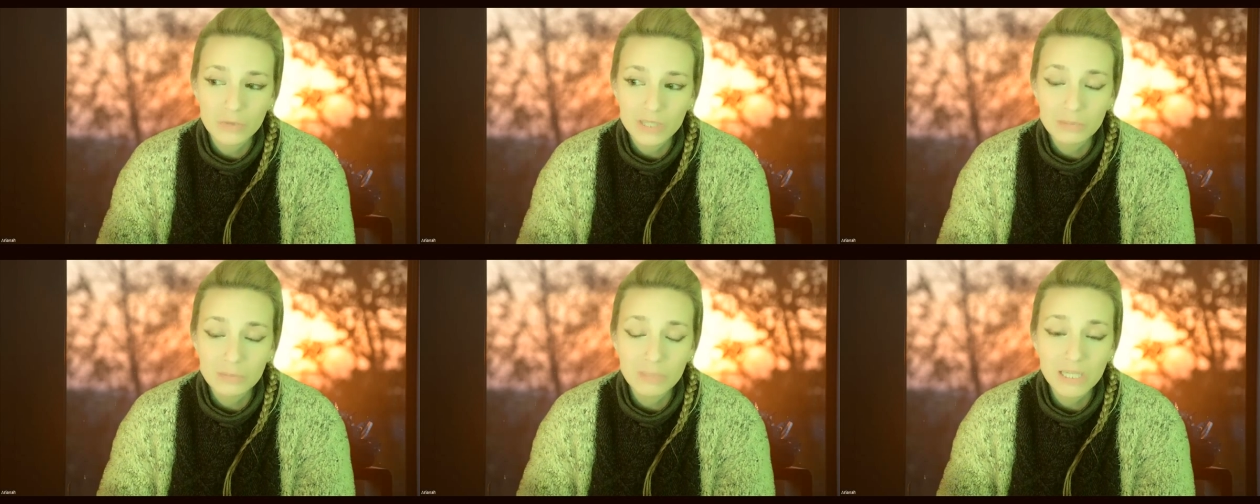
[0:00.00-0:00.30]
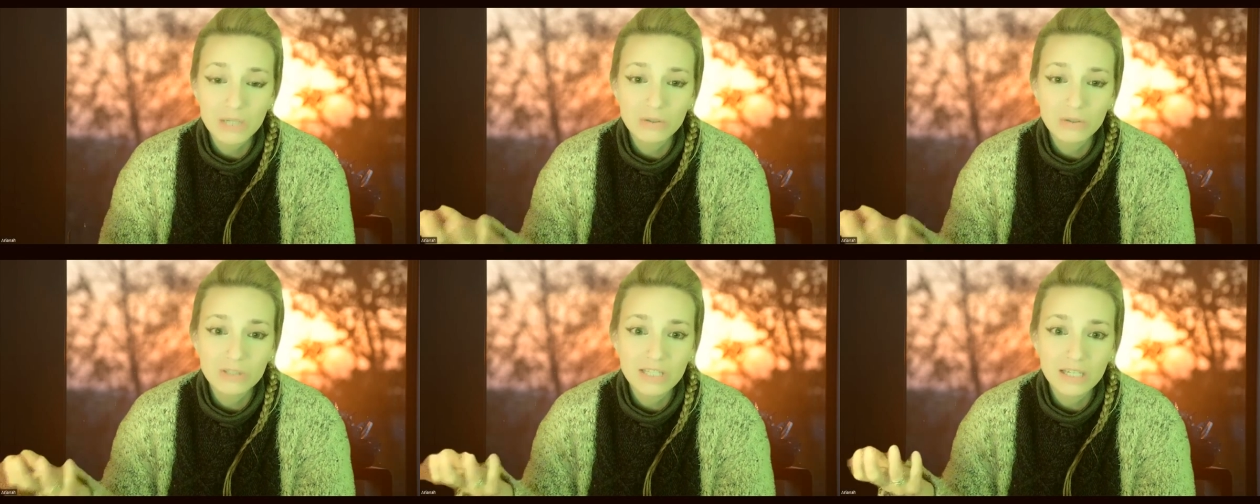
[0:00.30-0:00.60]
with
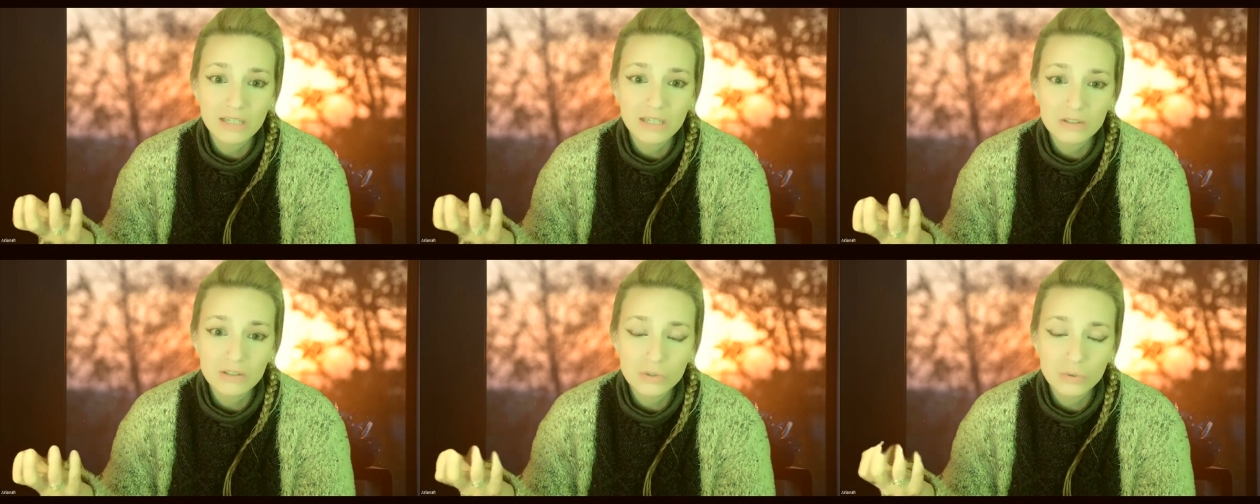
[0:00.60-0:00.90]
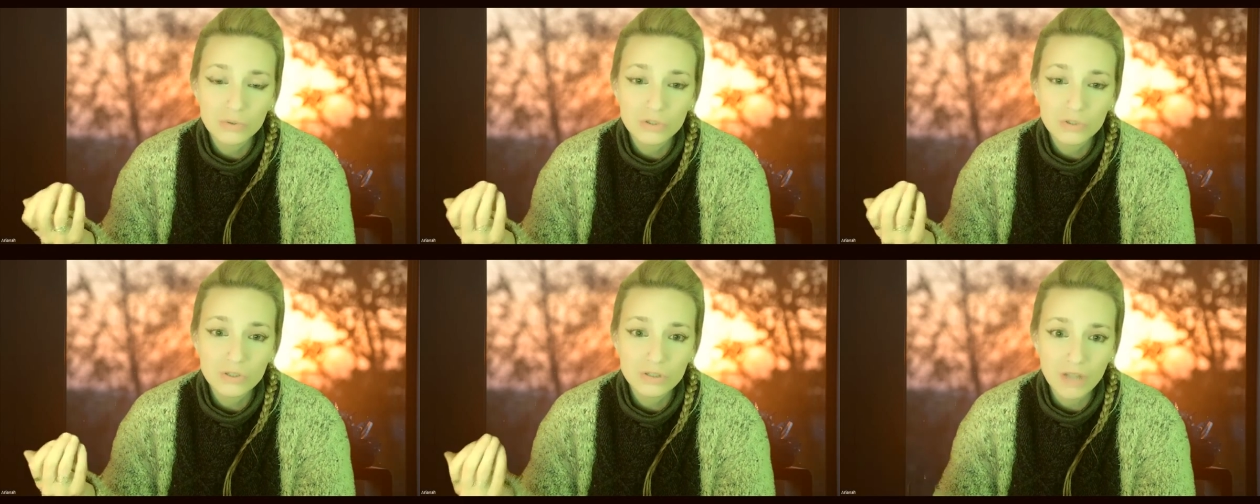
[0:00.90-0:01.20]
because they are
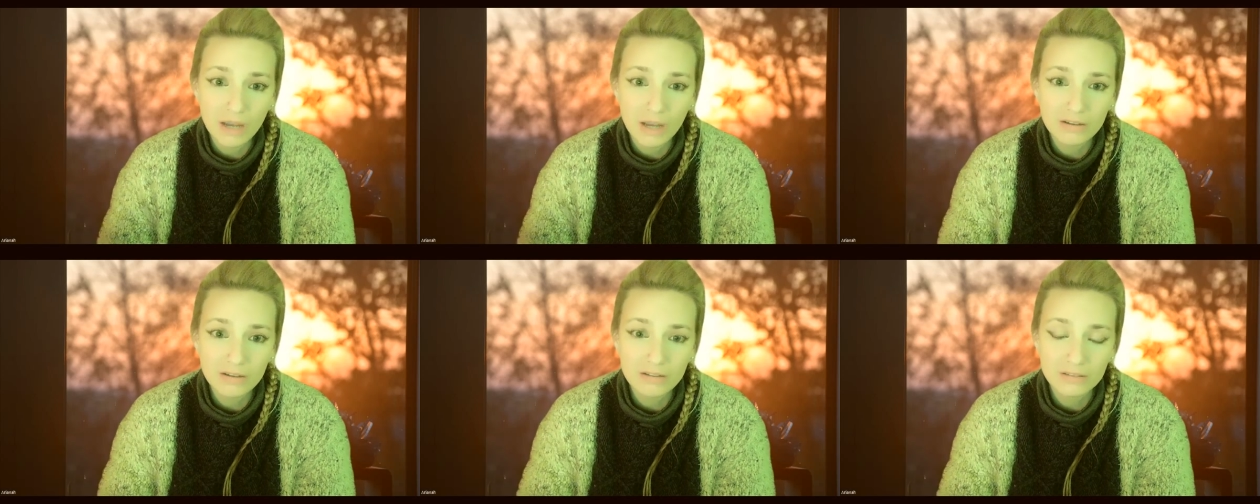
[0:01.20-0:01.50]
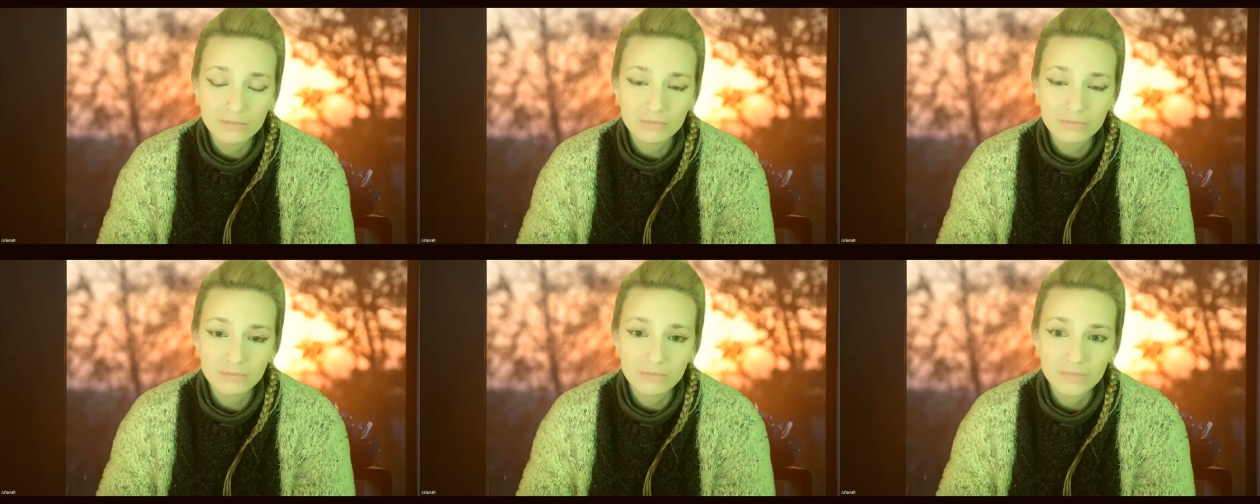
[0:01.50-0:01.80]
so stuck
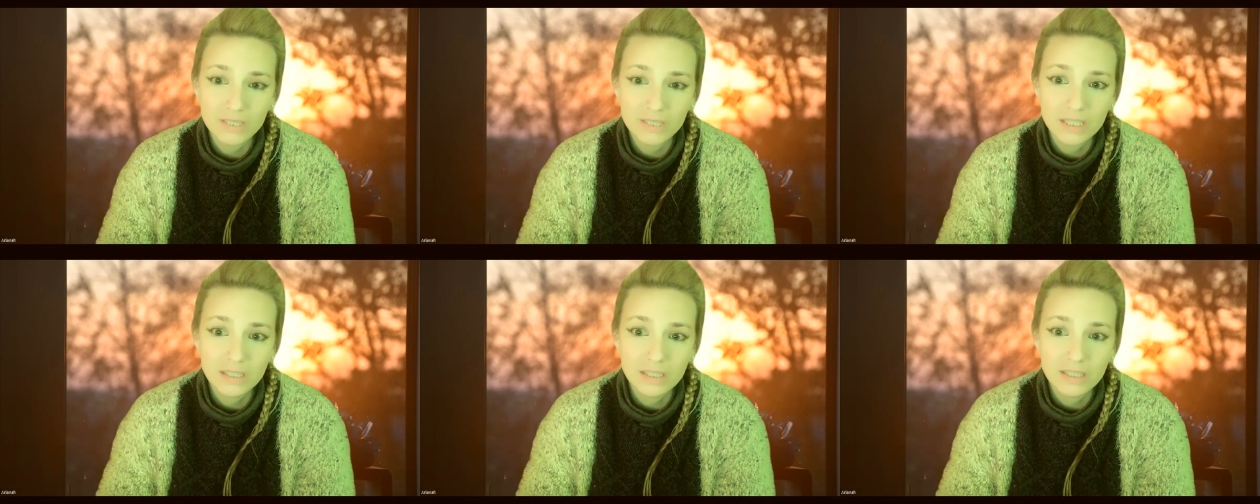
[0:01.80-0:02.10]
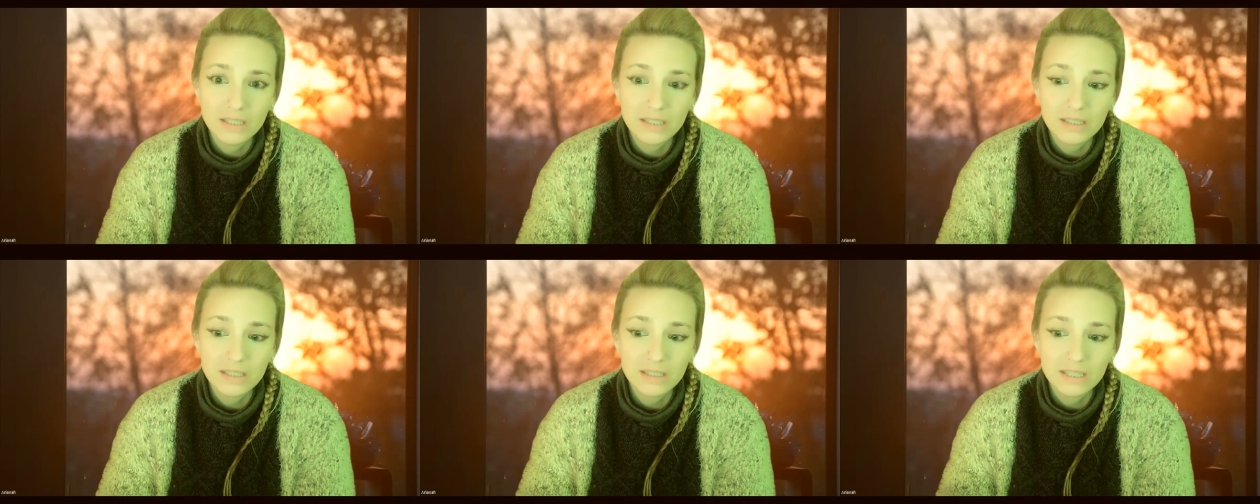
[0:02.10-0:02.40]

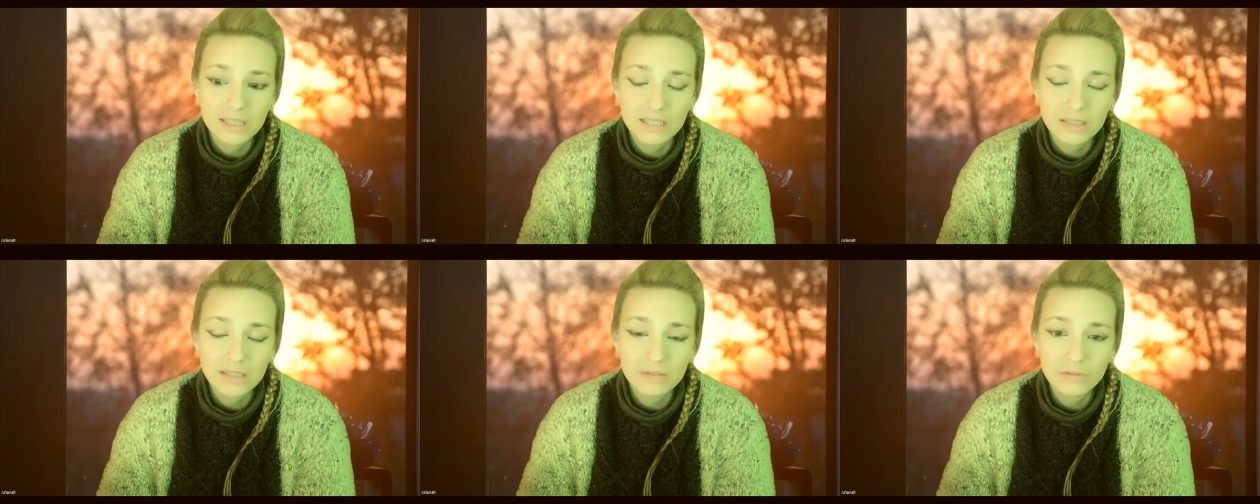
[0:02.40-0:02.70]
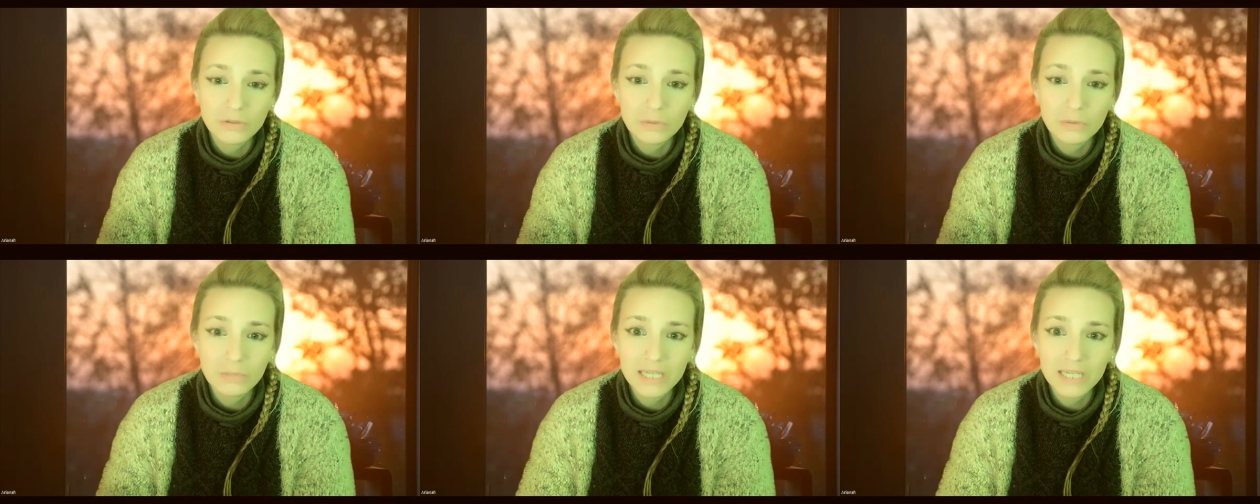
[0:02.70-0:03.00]
in
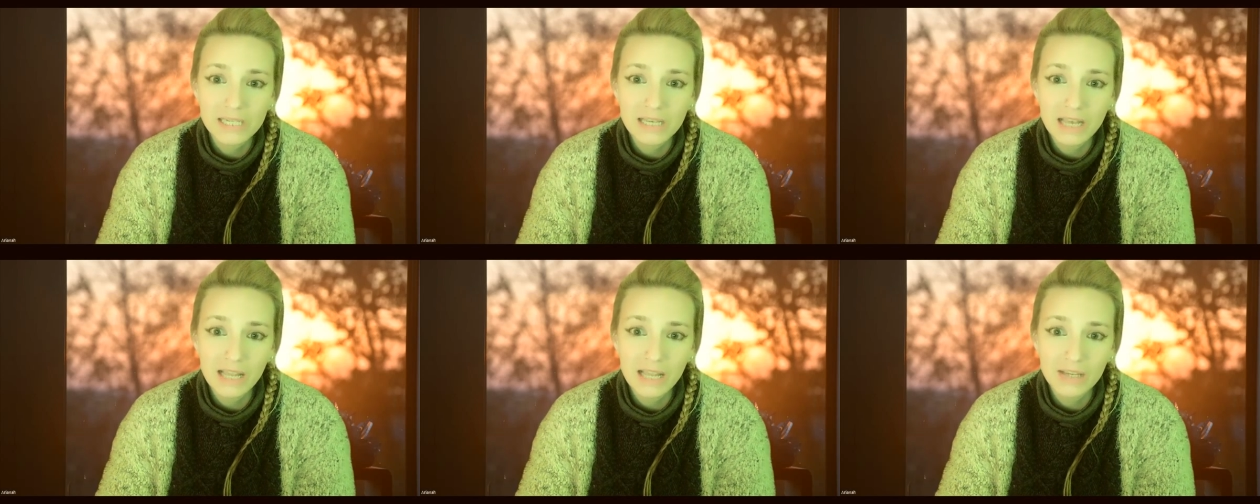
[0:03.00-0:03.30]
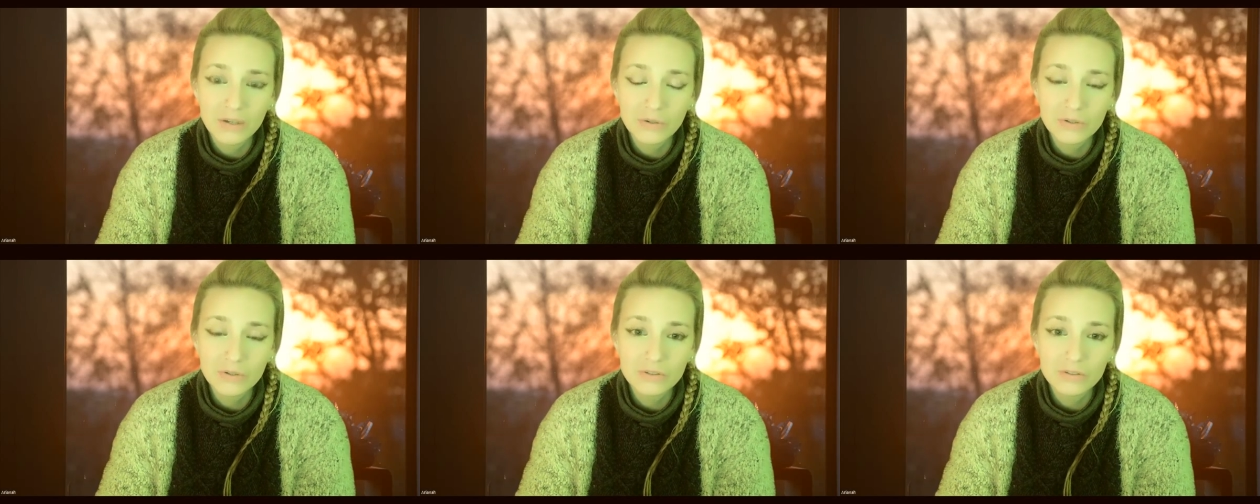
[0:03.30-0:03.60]
so many
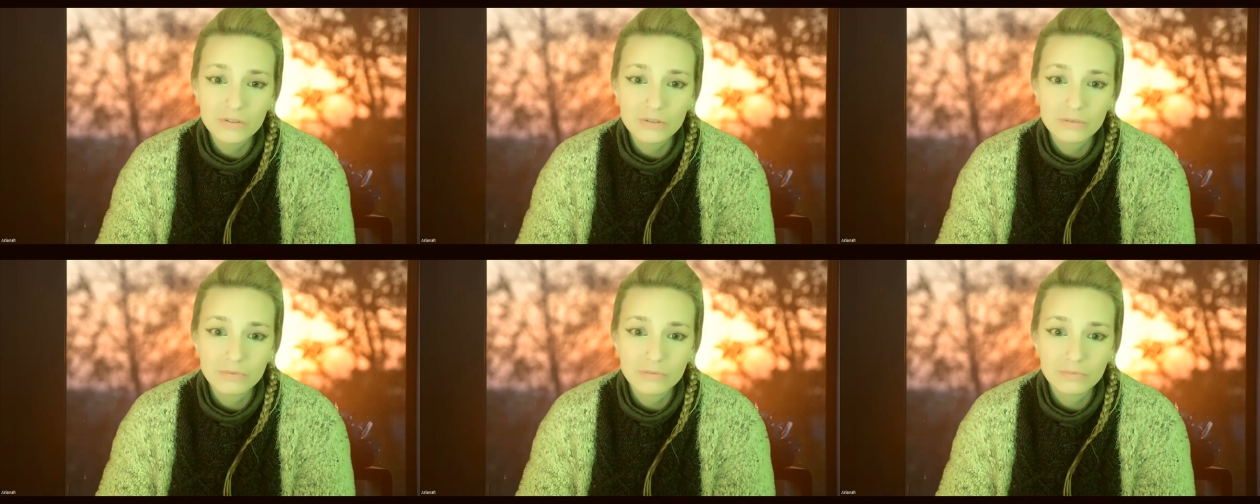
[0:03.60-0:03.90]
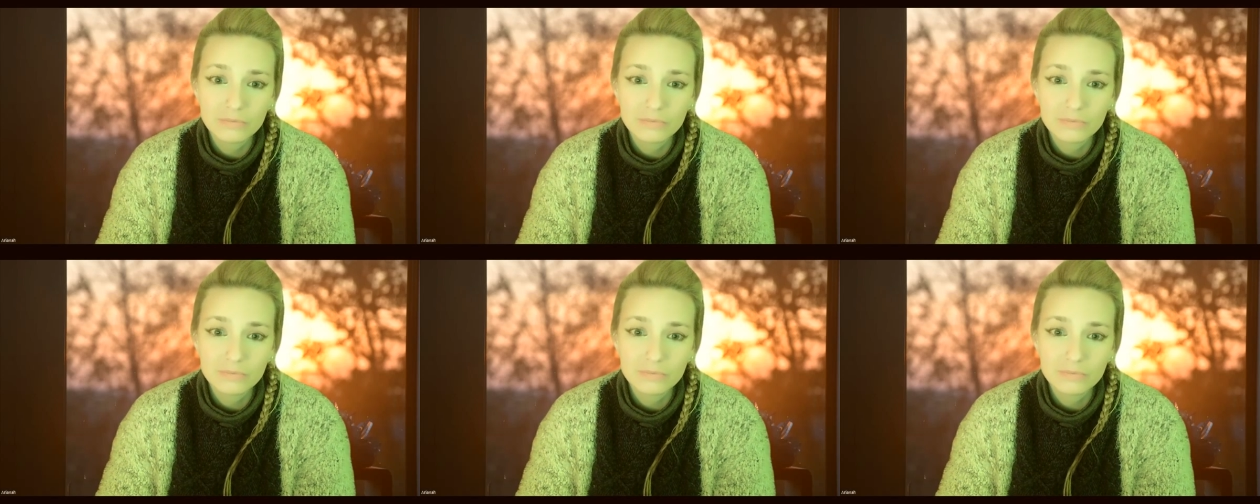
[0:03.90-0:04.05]
layers.